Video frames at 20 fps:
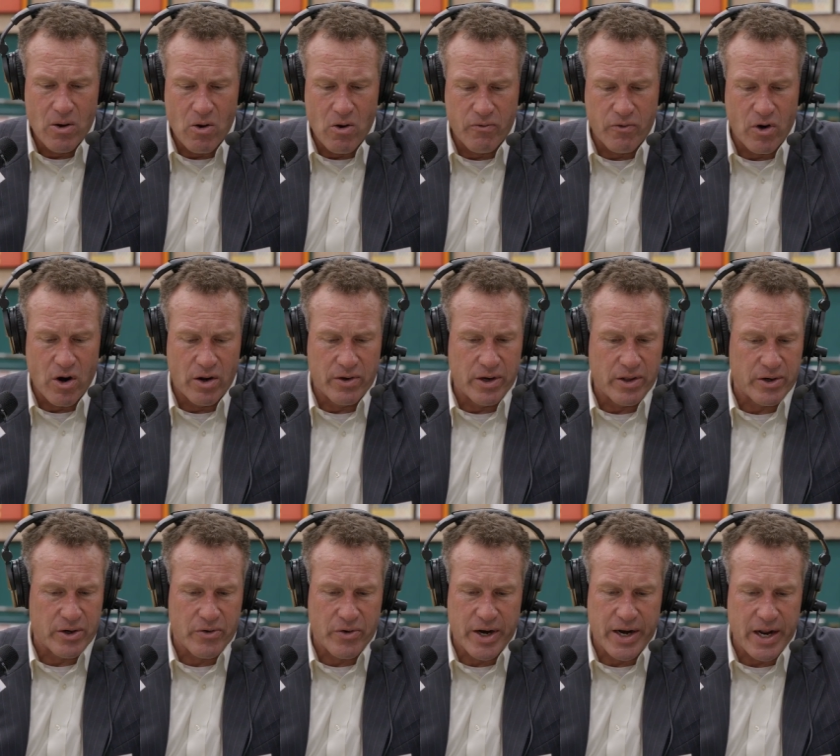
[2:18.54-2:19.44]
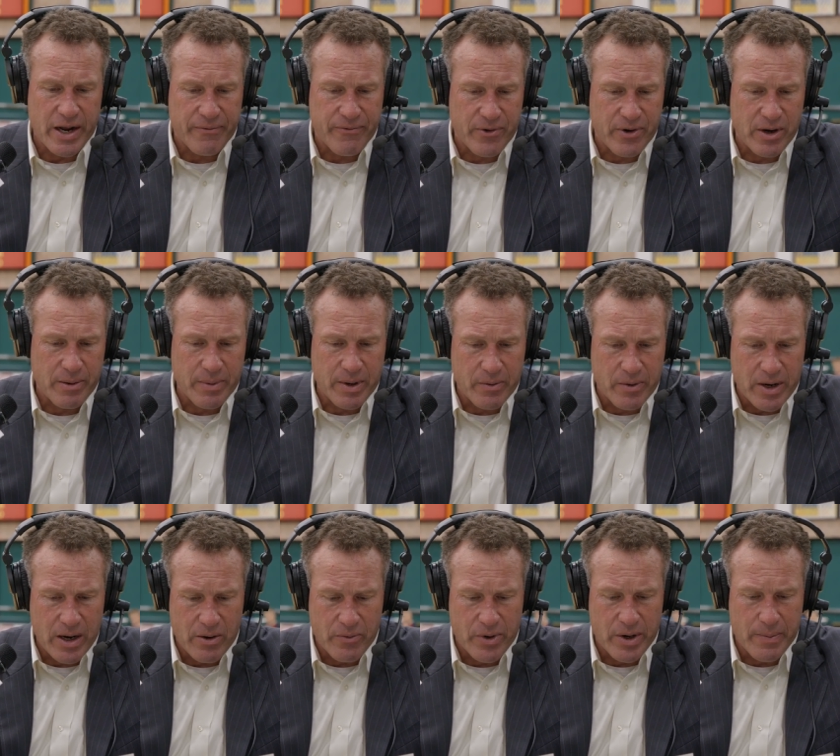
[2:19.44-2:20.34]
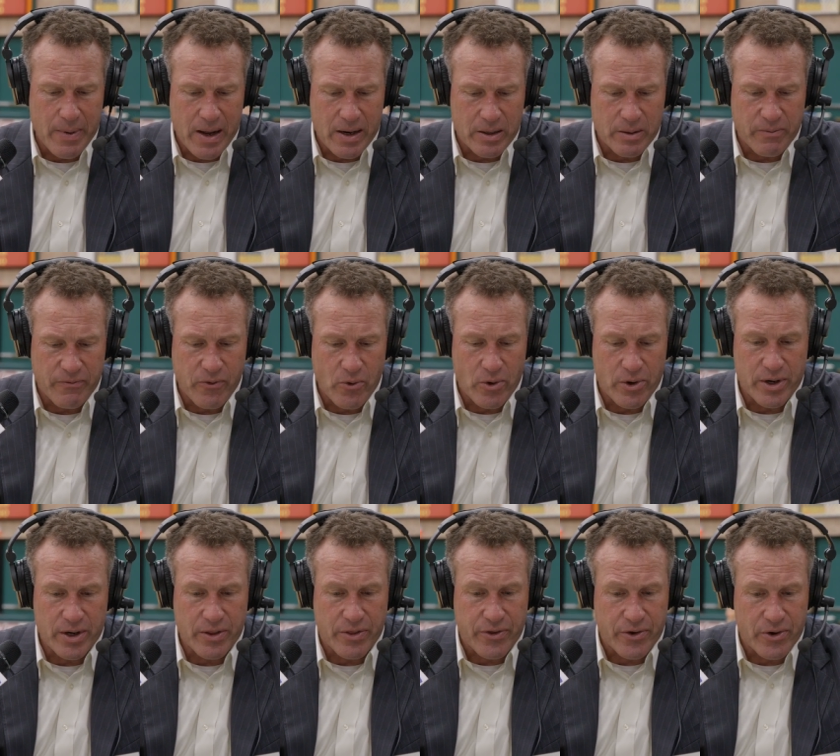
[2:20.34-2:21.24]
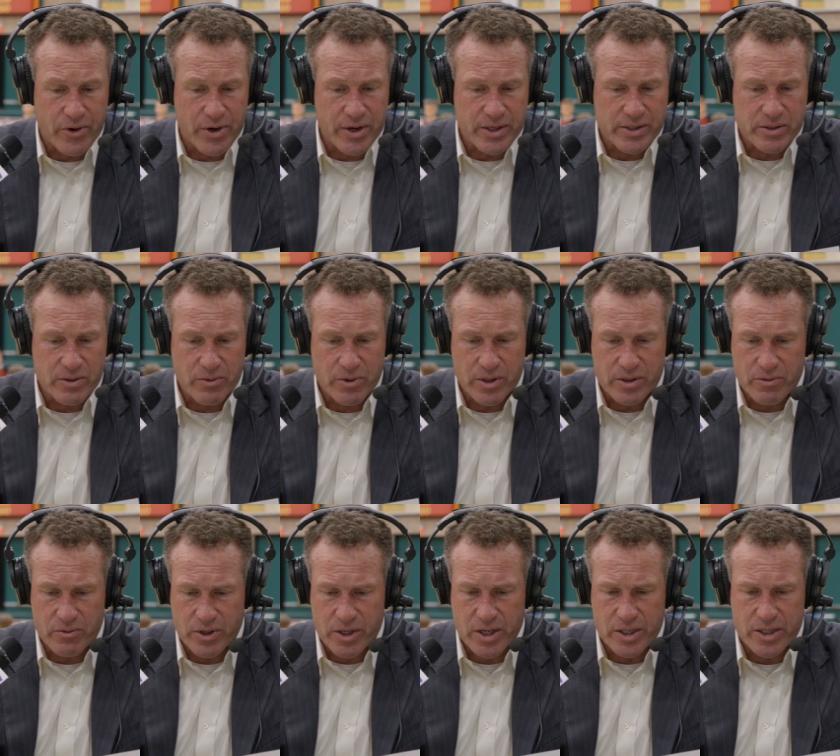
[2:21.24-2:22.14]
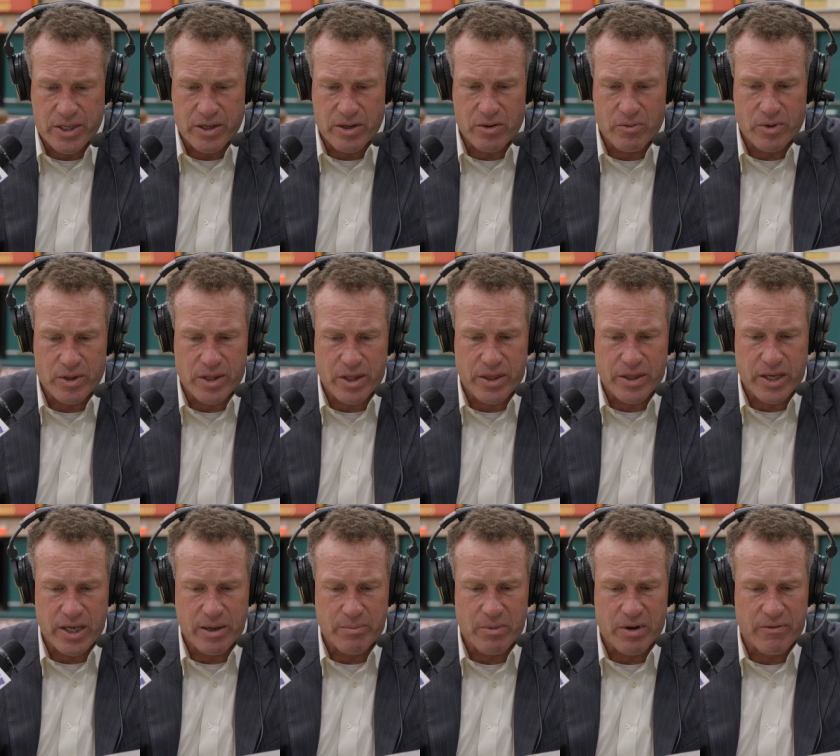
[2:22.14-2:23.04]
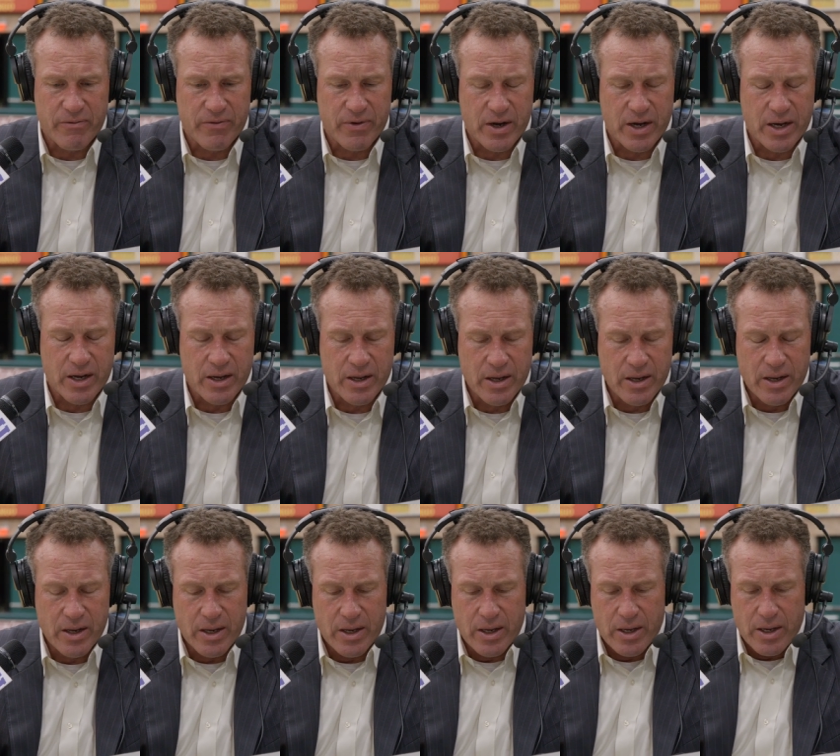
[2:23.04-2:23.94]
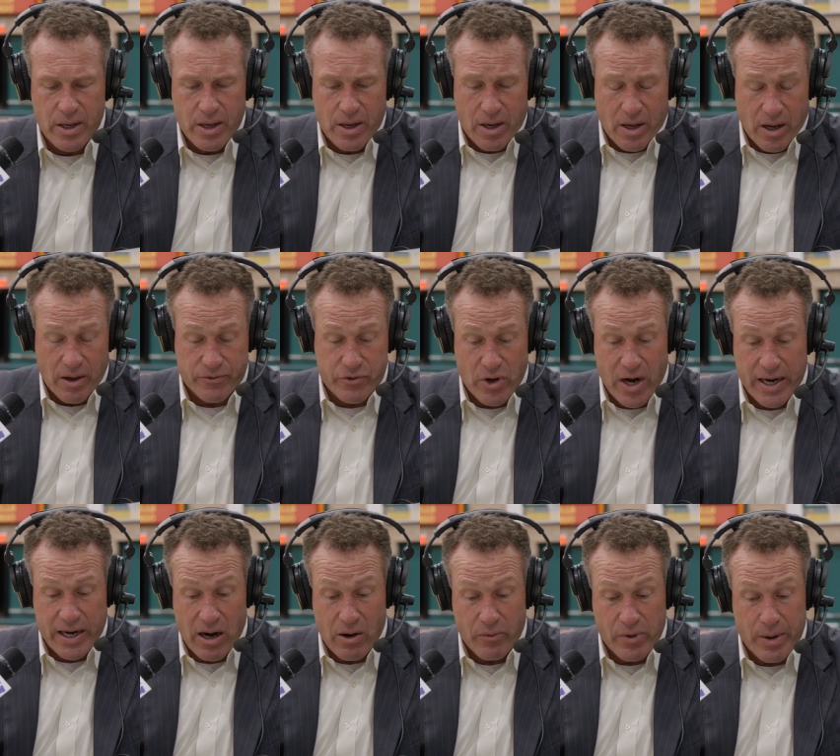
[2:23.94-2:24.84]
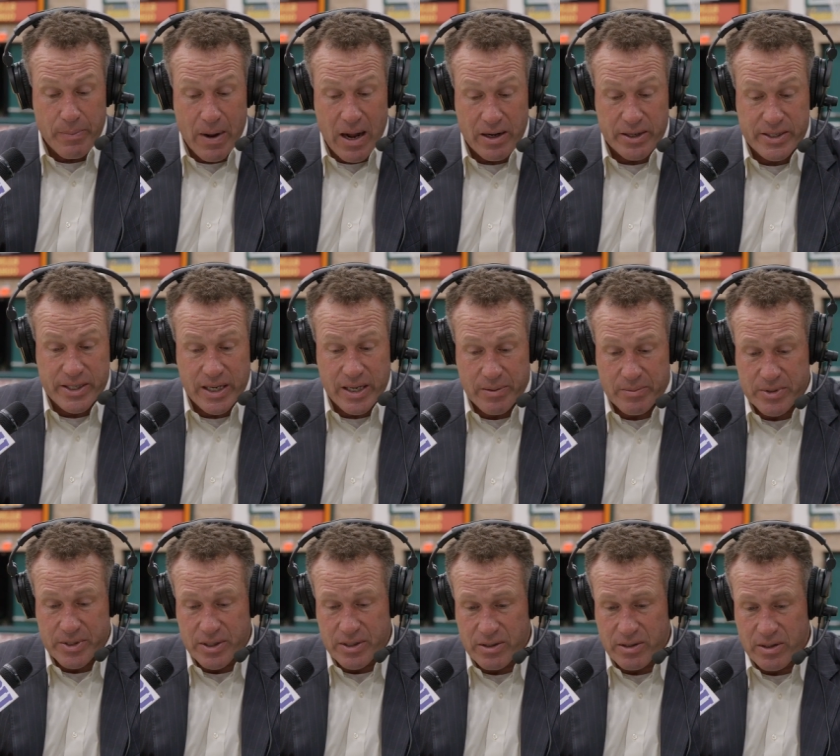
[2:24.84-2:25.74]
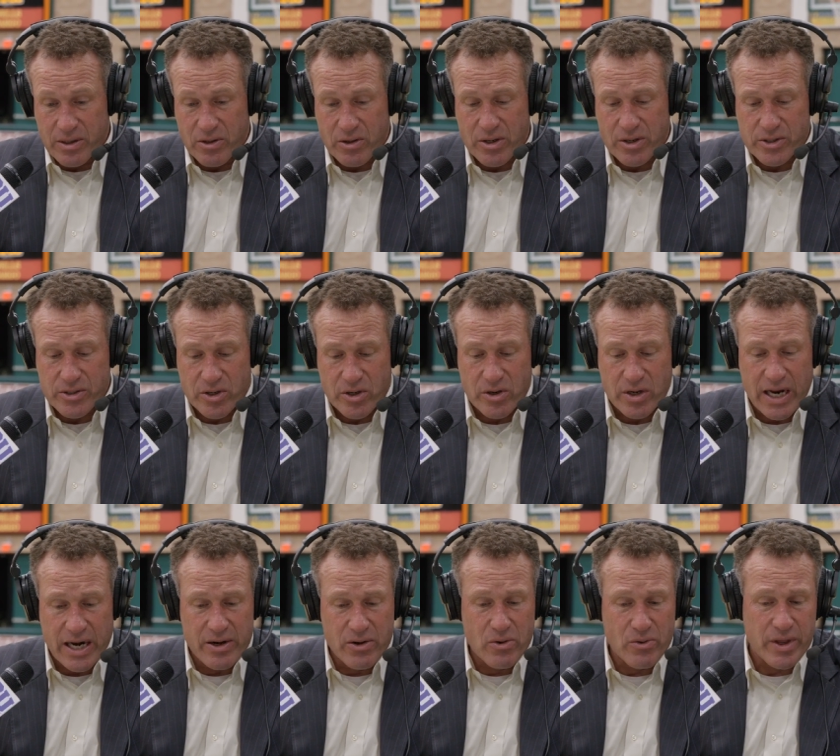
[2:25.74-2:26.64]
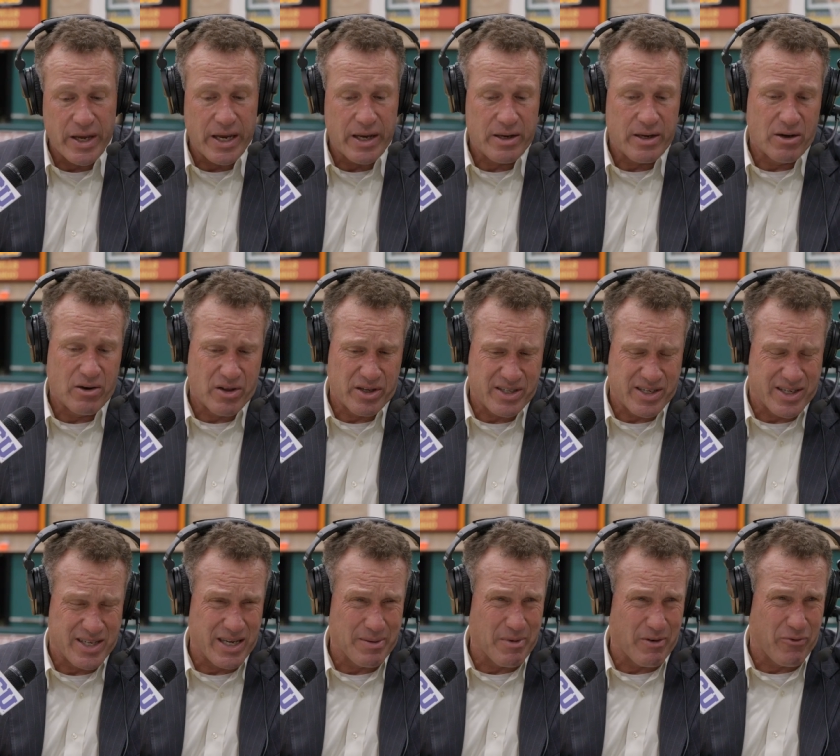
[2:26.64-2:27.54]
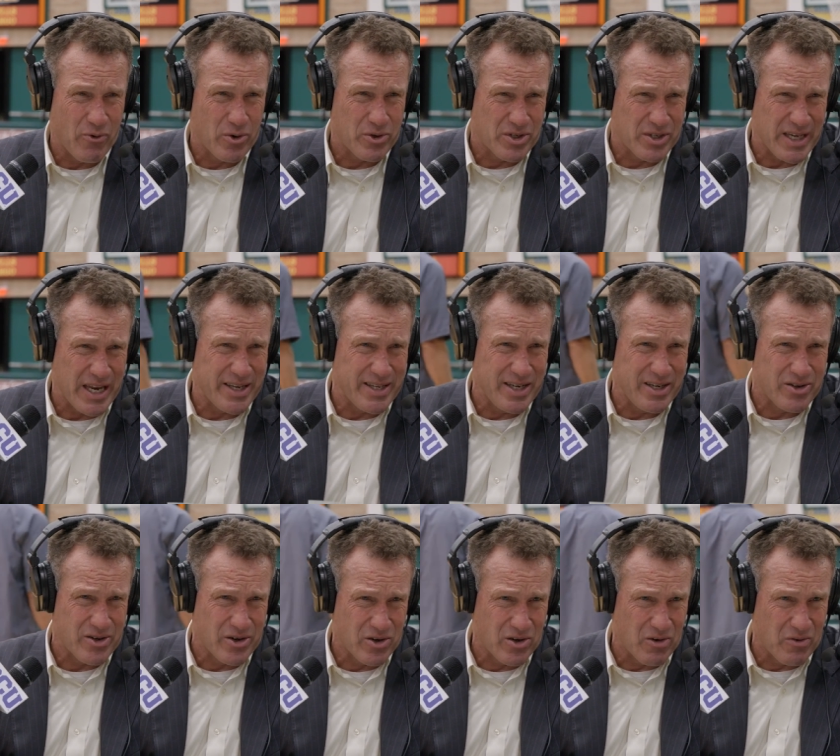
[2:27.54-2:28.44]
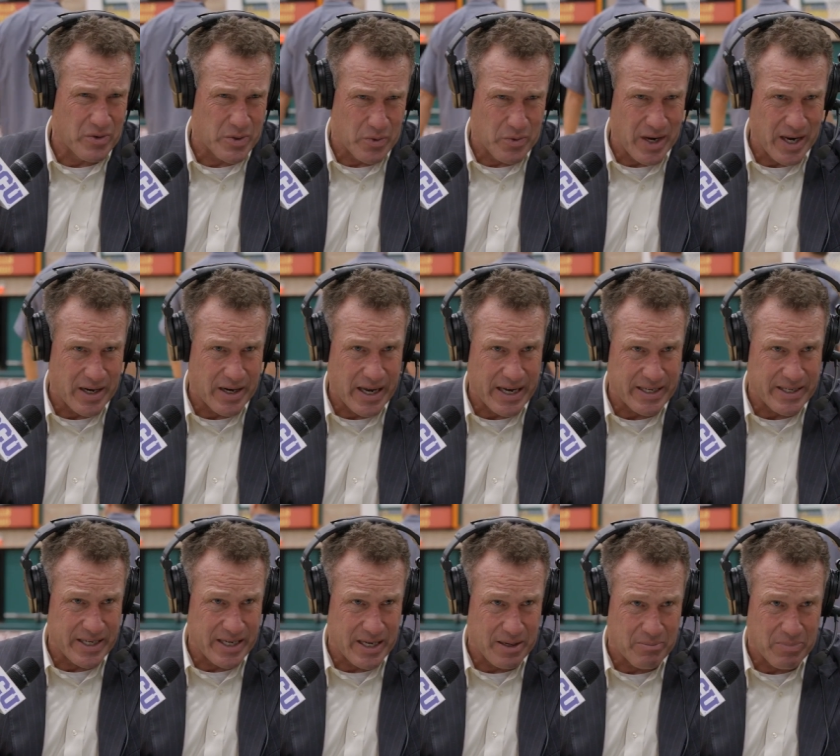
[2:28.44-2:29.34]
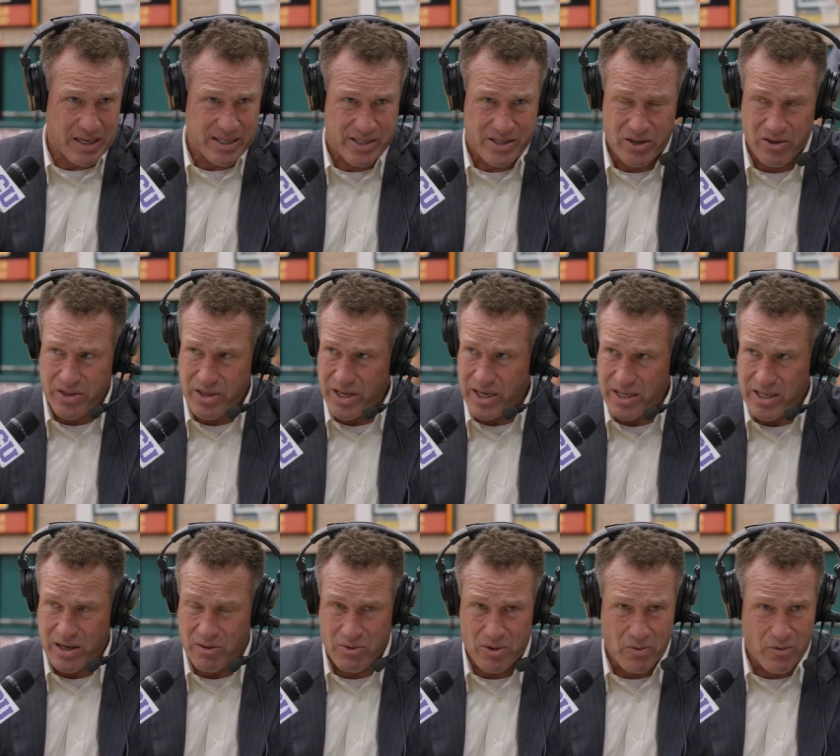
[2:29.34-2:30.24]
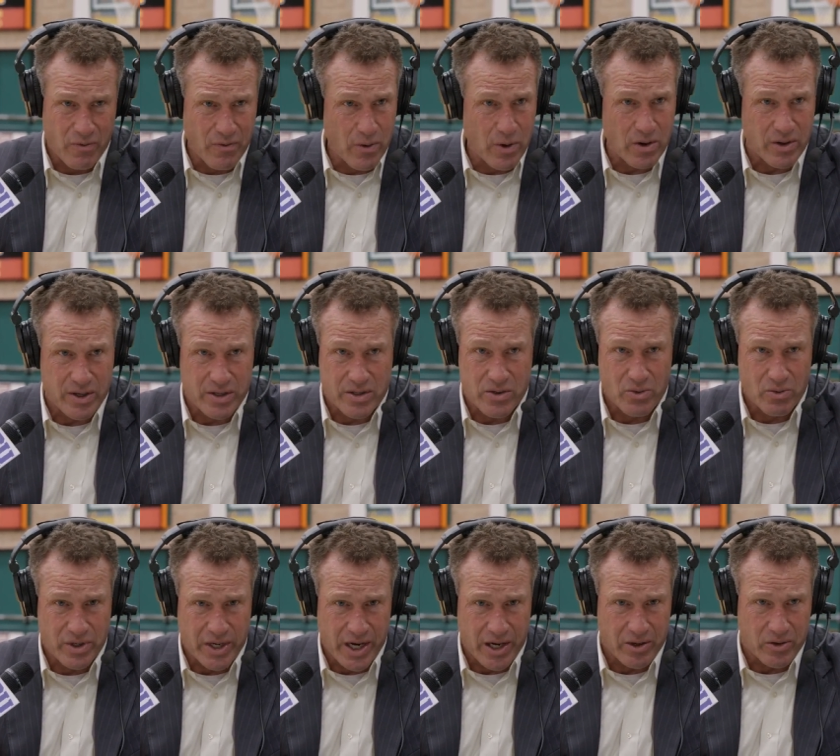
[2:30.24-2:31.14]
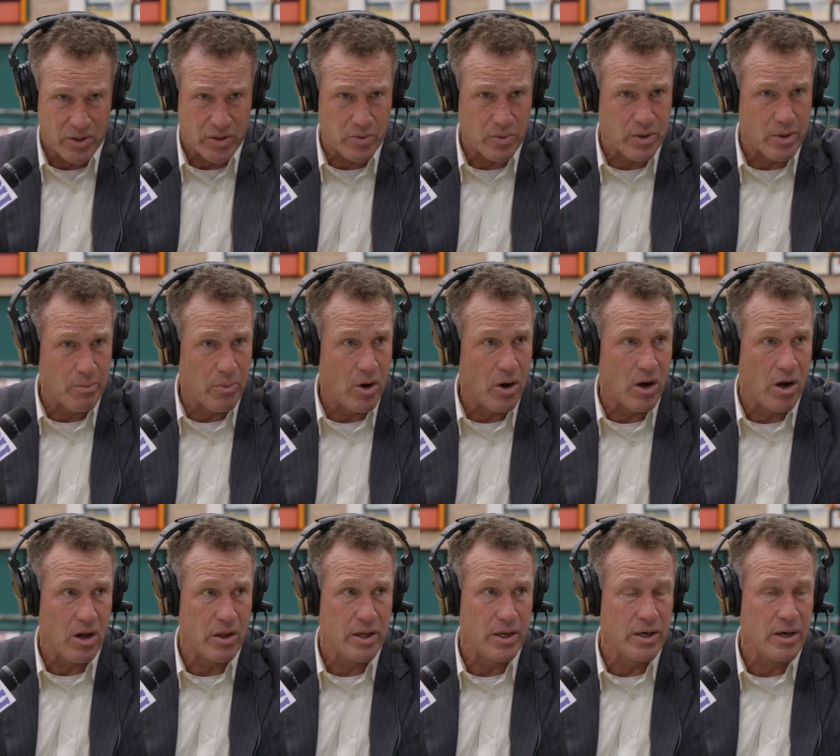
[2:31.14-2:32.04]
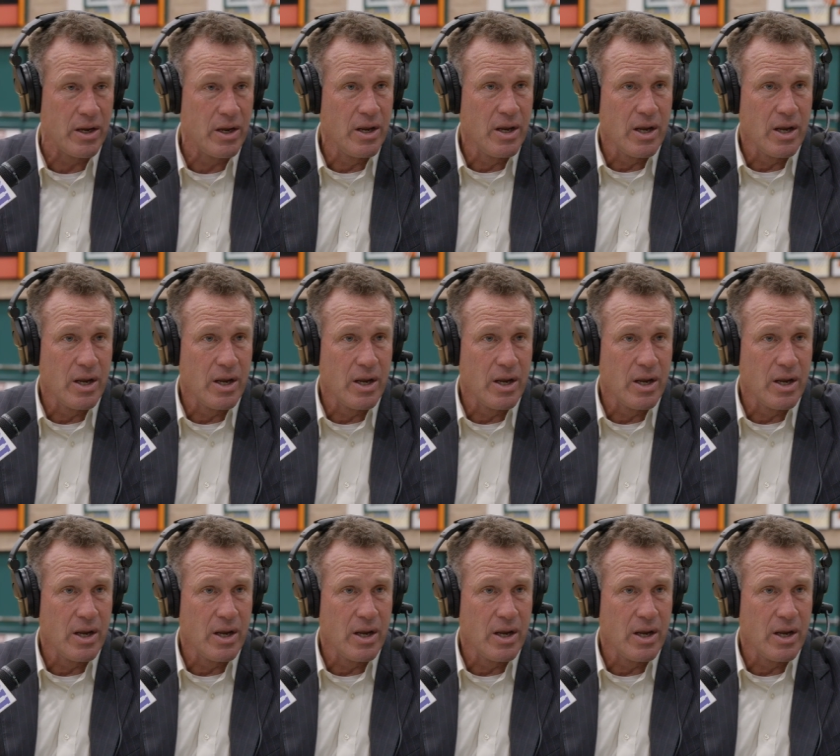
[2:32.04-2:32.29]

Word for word: overall, another great effort. I mean, we are rebounding 40 to 30, so we're, we're continuing with the theme of uh, of trying to out rebound teams and a little concerned. I knew they, you know, this is a team that forces 18 turnovers and we had 19, but I still think that we're really too careless with the ball and,